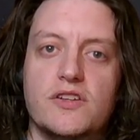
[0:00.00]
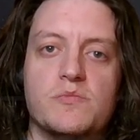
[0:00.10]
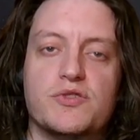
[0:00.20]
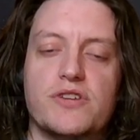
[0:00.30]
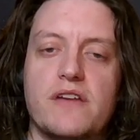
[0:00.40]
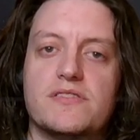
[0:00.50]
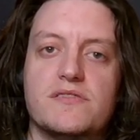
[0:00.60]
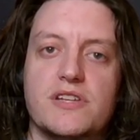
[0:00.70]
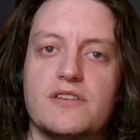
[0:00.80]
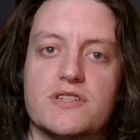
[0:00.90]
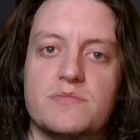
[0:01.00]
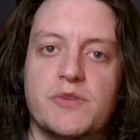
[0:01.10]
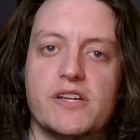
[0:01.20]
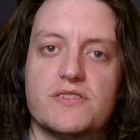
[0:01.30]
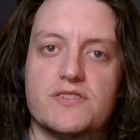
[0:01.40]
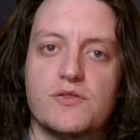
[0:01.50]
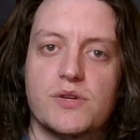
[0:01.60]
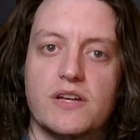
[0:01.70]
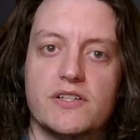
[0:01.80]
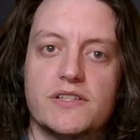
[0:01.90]
bereft of any response or
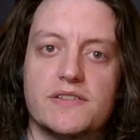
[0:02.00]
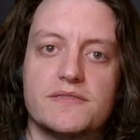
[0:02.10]
whatever.